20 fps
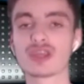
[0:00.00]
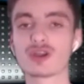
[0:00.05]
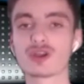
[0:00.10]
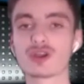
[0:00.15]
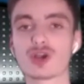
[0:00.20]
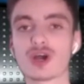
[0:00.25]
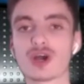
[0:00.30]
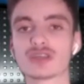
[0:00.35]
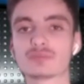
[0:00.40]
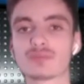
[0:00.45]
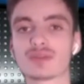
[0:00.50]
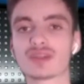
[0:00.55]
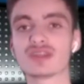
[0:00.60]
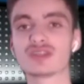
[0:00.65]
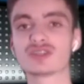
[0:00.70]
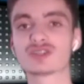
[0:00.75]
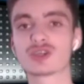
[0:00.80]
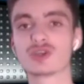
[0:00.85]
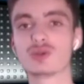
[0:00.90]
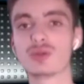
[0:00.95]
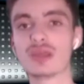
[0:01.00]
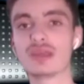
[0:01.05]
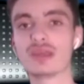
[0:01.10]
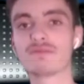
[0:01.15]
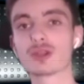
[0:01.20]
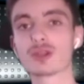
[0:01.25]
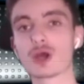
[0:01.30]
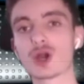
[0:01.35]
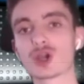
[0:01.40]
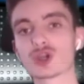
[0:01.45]
guys, please do leave
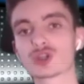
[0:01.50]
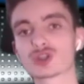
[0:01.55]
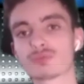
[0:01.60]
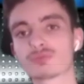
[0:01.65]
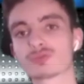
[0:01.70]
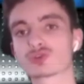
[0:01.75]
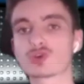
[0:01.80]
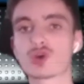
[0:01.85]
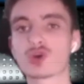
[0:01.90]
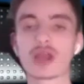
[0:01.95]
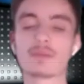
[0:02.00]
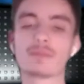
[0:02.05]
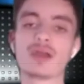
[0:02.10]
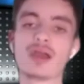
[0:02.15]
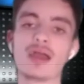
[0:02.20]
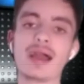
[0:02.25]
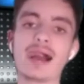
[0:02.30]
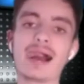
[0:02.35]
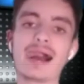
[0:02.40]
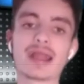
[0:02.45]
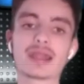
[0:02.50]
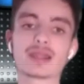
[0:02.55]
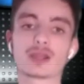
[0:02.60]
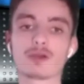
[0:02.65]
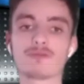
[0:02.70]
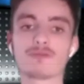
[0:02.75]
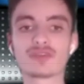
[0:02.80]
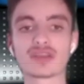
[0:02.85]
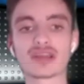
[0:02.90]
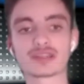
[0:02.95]
a like, subscribe, and
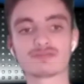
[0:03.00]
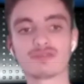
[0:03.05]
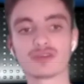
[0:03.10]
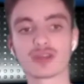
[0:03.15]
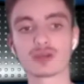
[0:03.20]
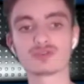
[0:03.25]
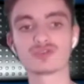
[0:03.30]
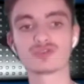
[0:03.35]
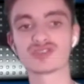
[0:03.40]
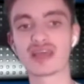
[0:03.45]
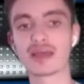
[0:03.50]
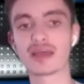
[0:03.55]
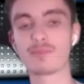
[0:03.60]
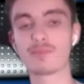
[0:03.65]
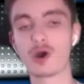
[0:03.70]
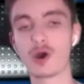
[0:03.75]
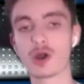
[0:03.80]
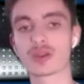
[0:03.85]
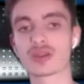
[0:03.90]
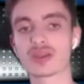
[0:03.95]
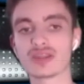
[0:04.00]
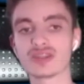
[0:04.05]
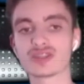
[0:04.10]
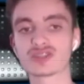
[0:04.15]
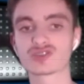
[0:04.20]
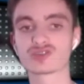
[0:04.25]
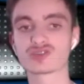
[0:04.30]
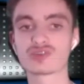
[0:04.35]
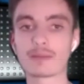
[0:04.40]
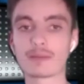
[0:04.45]
don't forget to follow Seb on
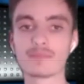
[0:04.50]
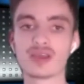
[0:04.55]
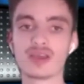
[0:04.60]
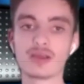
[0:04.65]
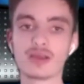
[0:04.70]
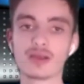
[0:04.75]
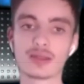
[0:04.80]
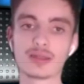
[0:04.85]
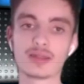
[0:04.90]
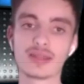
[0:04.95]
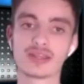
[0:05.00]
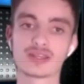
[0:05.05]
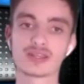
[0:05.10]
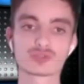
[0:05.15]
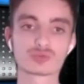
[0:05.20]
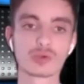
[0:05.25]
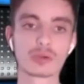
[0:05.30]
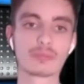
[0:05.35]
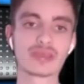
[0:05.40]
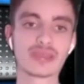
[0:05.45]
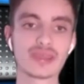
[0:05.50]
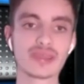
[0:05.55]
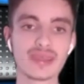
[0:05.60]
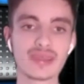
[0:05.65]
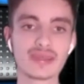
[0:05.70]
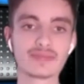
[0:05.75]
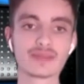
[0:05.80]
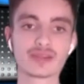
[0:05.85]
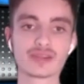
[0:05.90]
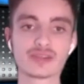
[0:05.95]
Instagram. Links will be
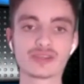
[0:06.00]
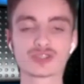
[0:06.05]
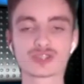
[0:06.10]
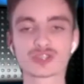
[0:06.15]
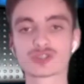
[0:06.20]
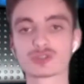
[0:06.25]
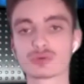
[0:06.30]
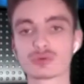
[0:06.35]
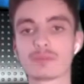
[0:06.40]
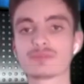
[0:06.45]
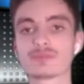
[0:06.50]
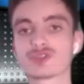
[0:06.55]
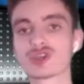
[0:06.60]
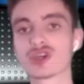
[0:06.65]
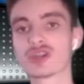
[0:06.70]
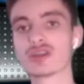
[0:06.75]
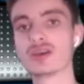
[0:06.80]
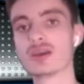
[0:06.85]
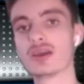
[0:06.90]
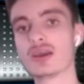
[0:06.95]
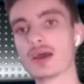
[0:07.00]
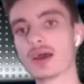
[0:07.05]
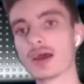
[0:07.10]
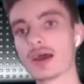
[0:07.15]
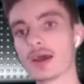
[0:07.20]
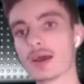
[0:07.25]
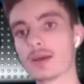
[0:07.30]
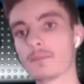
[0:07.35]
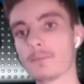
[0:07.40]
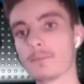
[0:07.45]
in the description.
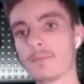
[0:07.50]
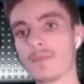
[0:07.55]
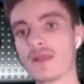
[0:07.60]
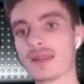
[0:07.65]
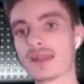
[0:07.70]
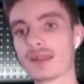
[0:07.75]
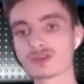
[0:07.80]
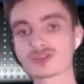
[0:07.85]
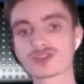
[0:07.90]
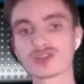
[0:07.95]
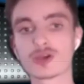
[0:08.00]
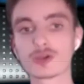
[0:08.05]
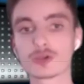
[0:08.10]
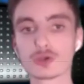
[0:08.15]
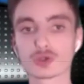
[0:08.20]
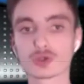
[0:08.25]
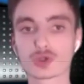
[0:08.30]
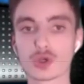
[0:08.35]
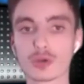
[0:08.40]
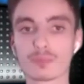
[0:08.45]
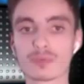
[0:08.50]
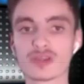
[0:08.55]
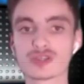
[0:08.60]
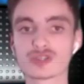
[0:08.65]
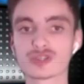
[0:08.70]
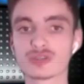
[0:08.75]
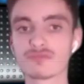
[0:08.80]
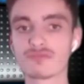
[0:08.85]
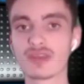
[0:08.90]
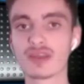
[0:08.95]
Let us know your score
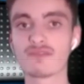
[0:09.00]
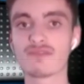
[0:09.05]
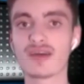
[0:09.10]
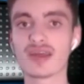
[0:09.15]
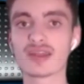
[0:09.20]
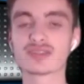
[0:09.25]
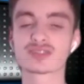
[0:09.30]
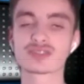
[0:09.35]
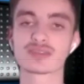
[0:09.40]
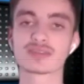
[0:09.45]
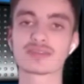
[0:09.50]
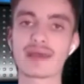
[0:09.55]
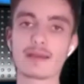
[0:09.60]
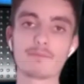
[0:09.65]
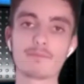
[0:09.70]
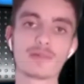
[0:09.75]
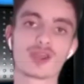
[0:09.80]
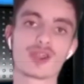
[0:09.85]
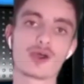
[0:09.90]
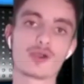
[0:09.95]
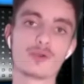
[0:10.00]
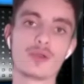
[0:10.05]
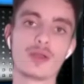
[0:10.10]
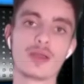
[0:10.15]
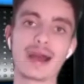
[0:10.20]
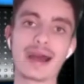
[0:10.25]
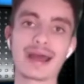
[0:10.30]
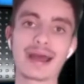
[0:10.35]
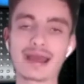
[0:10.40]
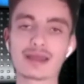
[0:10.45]
predictions, Villa fans, down below.
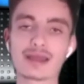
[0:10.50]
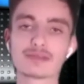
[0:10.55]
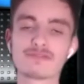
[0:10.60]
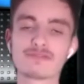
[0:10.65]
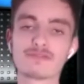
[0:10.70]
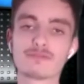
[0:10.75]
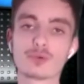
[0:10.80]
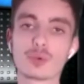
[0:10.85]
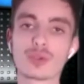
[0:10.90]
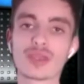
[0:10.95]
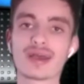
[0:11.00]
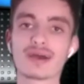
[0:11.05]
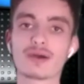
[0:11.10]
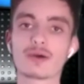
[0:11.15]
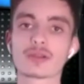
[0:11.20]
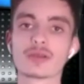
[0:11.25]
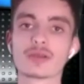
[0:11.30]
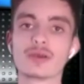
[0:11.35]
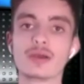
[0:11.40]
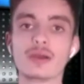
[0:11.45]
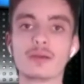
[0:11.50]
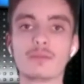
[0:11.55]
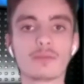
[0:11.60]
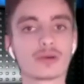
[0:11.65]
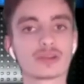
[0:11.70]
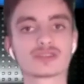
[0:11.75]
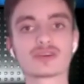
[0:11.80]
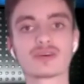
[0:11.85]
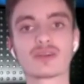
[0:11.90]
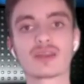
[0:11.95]
And how do you think we'll get on? Well,
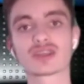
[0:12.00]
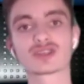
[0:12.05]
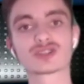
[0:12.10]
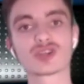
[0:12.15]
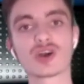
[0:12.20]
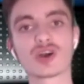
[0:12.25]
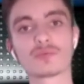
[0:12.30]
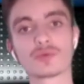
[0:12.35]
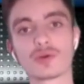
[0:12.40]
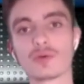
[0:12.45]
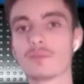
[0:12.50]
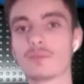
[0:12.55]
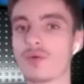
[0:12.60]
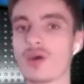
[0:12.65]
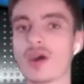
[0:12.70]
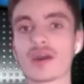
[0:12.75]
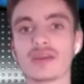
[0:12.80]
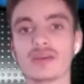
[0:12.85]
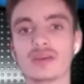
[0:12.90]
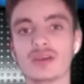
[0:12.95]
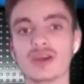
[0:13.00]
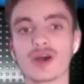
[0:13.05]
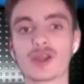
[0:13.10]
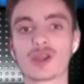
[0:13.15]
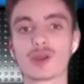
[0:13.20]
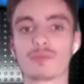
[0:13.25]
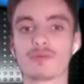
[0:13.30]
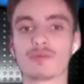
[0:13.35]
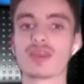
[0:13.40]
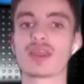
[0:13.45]
until next time, goodbye and
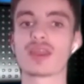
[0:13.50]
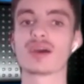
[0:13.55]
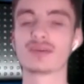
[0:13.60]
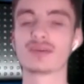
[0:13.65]
up the Villa.